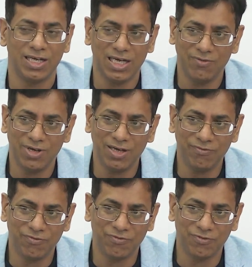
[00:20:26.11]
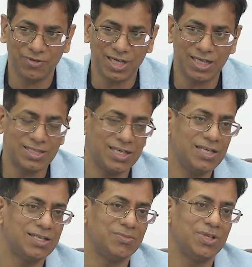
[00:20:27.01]
even if they are
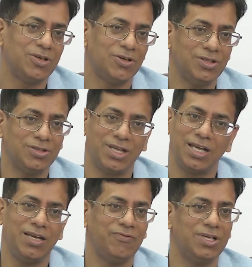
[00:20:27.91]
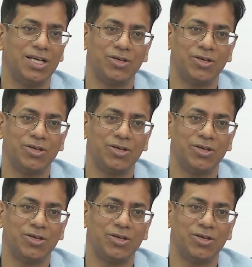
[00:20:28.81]
saying something wrong, they give the